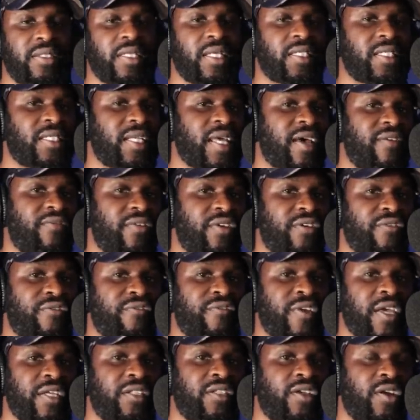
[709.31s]
doesn't have an
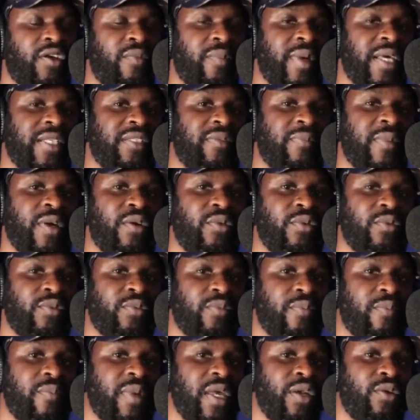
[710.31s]
effect on a man's
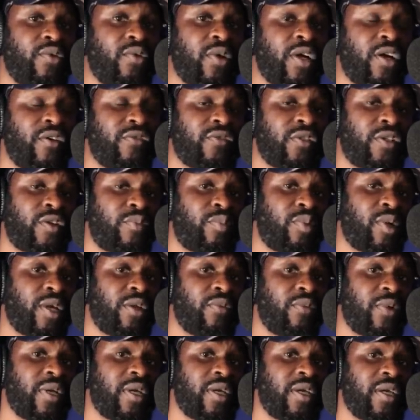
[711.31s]
mental health to the
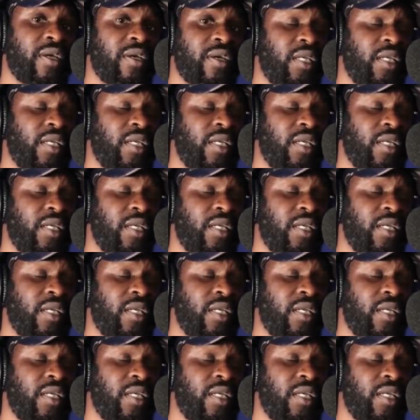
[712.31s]
point where